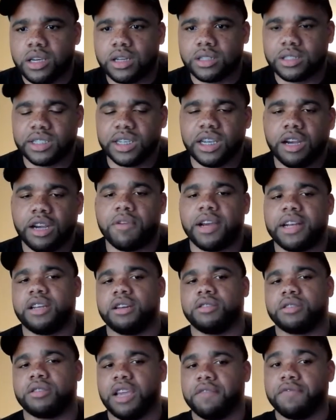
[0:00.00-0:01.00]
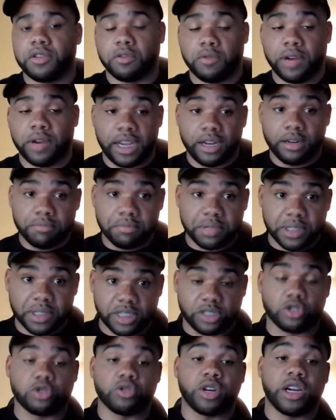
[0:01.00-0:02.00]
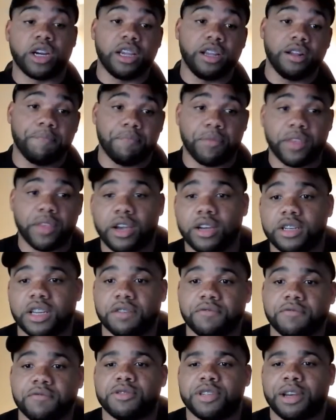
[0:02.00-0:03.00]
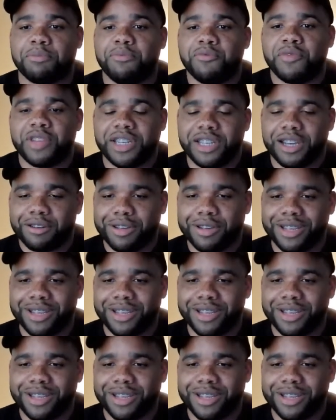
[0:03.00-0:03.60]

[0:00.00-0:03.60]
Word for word: Still waiting on Kevin Durant potential trade. Uh, definitely dropping video